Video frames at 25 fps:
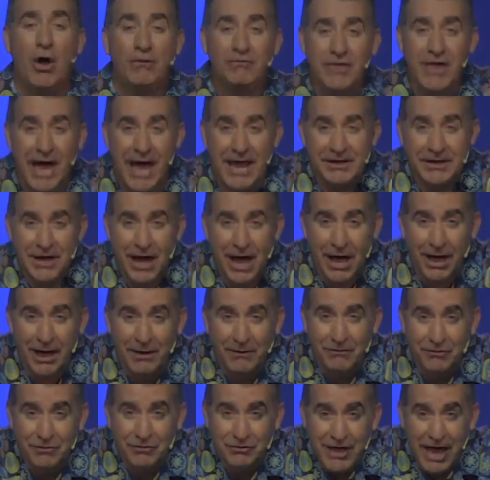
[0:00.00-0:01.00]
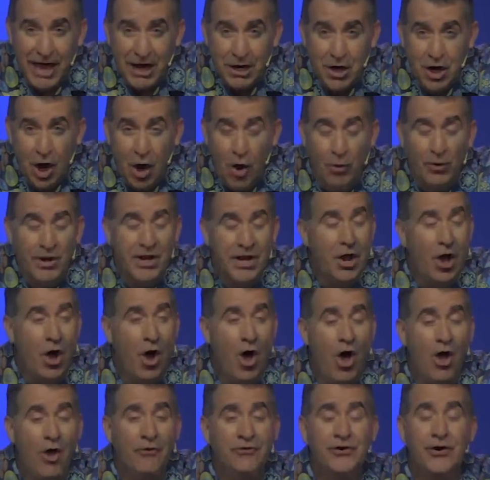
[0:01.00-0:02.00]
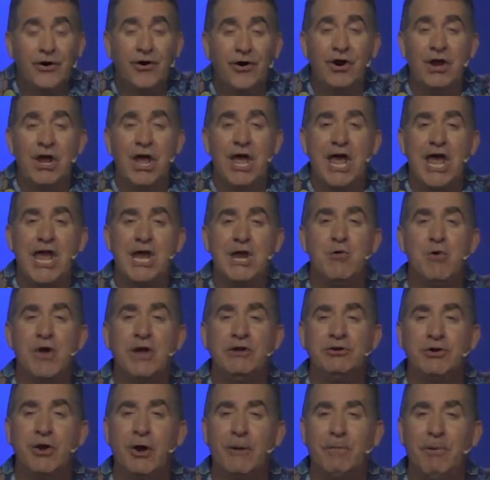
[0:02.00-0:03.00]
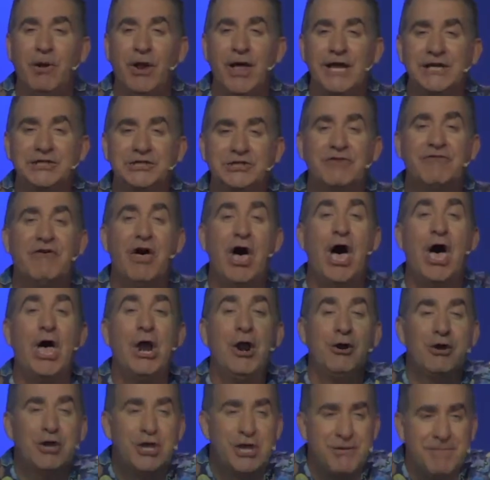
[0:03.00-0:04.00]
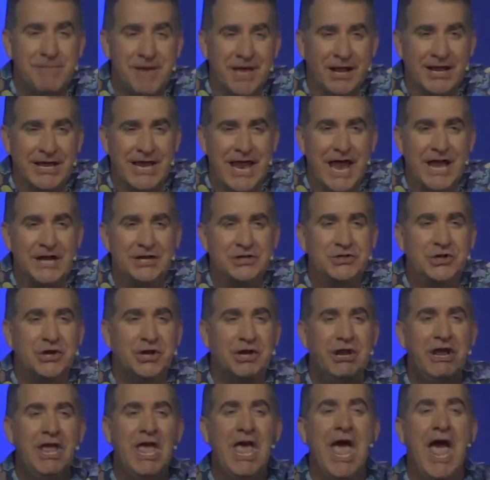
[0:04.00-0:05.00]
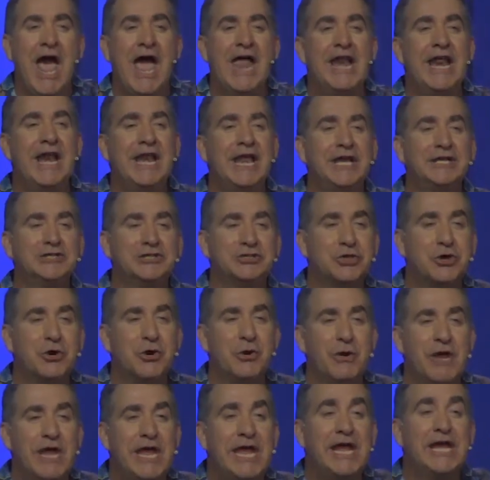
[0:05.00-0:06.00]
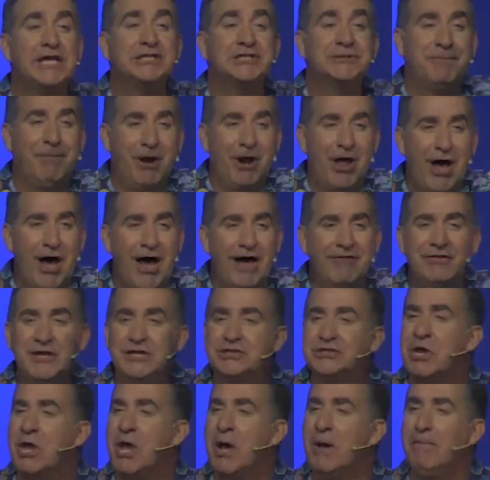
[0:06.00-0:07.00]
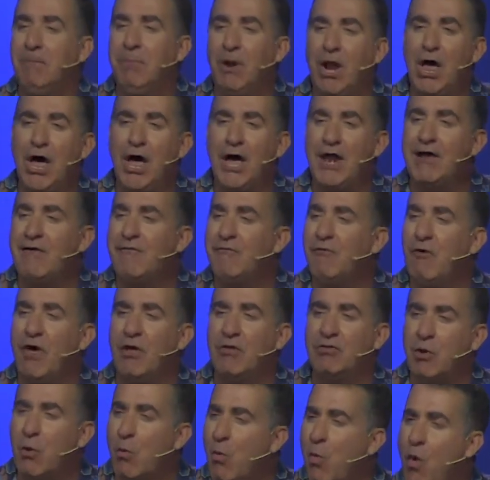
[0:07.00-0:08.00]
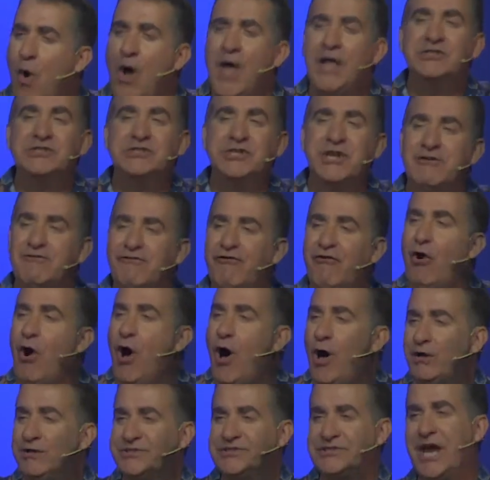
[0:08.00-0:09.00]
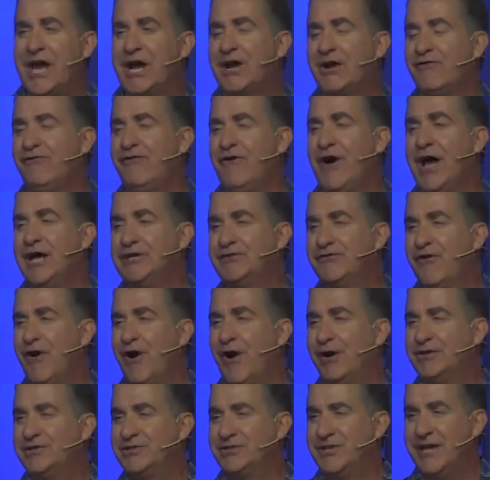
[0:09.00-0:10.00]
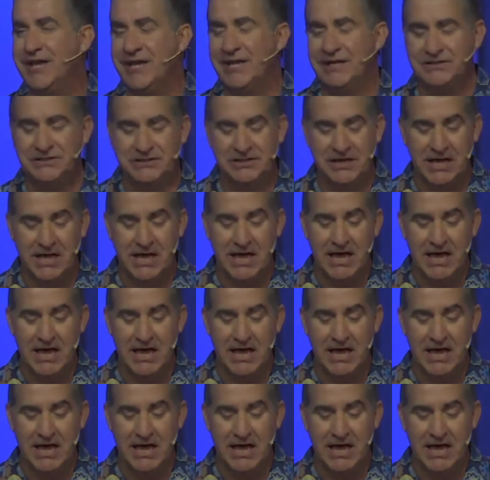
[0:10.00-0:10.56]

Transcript: that, uh, that golden altar, he went to a place of utter humiliation. And it is through his blood, this blood of the once and for all sacrifice for our sins,